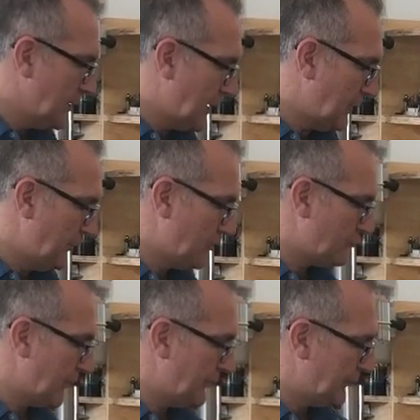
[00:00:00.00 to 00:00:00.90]
I'm
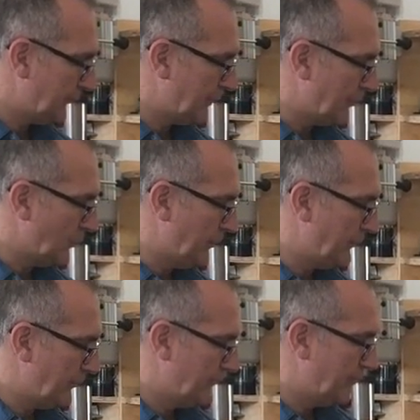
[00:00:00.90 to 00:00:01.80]
not ready to start
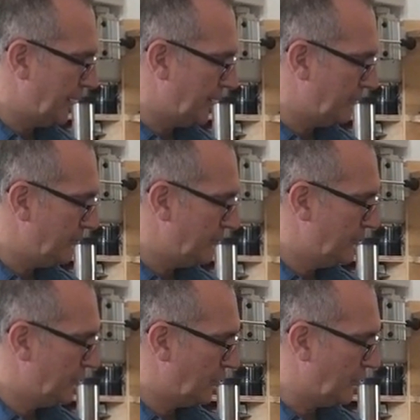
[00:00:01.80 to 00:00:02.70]
with the
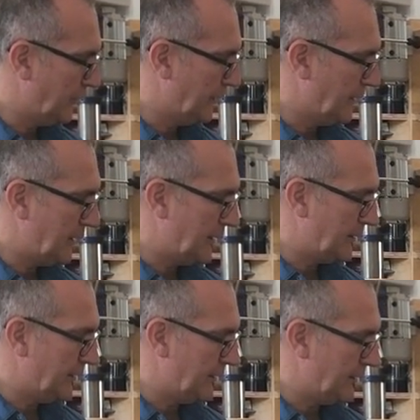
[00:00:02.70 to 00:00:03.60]
oil
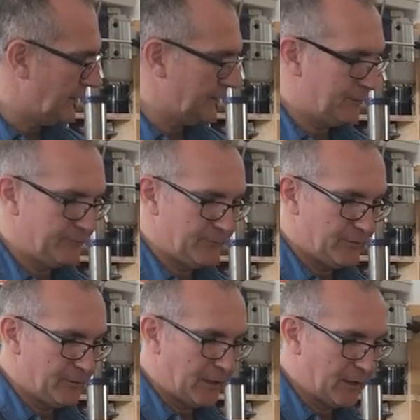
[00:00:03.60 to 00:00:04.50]
and the
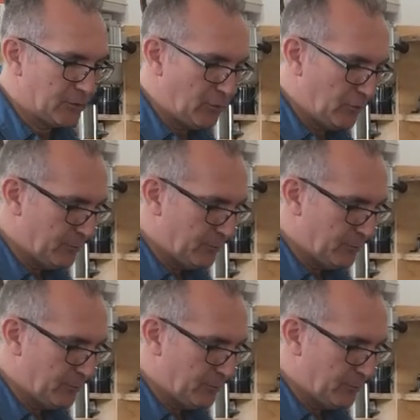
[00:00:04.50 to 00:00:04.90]
alcohol